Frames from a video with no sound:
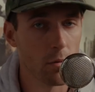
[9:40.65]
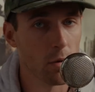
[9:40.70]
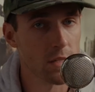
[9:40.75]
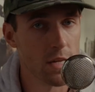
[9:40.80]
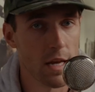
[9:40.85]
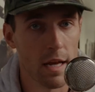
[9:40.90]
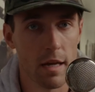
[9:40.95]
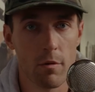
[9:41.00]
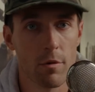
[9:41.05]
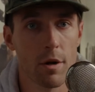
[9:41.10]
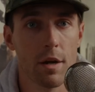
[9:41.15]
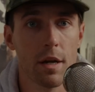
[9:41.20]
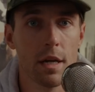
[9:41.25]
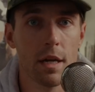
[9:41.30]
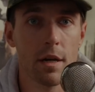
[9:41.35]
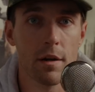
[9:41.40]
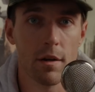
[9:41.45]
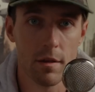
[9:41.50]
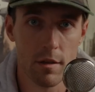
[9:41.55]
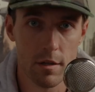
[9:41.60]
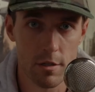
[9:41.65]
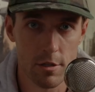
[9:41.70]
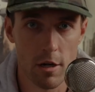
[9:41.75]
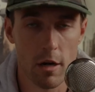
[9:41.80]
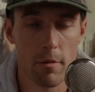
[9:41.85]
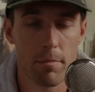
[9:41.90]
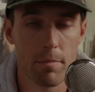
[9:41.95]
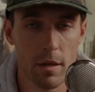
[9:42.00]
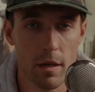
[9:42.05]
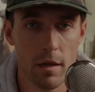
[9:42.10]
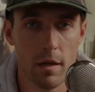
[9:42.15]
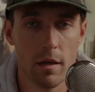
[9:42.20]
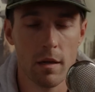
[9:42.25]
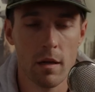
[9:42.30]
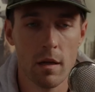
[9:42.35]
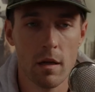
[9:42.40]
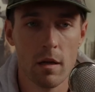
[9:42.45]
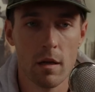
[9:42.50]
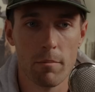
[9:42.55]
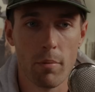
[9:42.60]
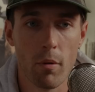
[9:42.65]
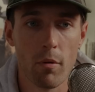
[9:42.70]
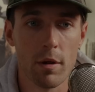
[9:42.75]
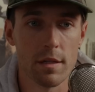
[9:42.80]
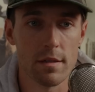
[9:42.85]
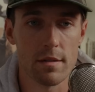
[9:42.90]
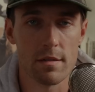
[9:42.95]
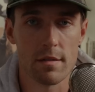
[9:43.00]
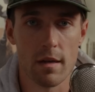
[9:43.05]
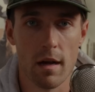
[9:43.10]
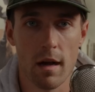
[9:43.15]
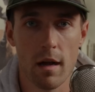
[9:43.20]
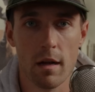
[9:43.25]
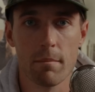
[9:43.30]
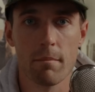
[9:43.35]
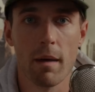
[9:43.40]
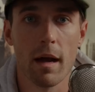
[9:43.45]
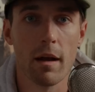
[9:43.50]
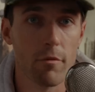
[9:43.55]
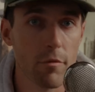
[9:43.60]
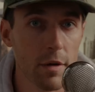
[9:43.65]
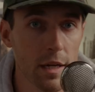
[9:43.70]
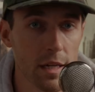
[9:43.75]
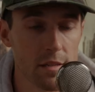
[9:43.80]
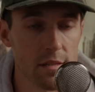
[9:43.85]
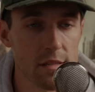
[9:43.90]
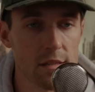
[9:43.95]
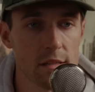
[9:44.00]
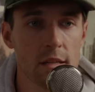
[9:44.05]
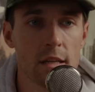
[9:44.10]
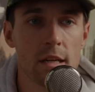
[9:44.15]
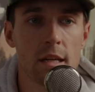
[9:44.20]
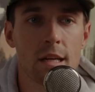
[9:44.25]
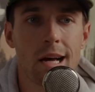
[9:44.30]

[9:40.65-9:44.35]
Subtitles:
wasn't anywhere near the Sharpie points on my wrist.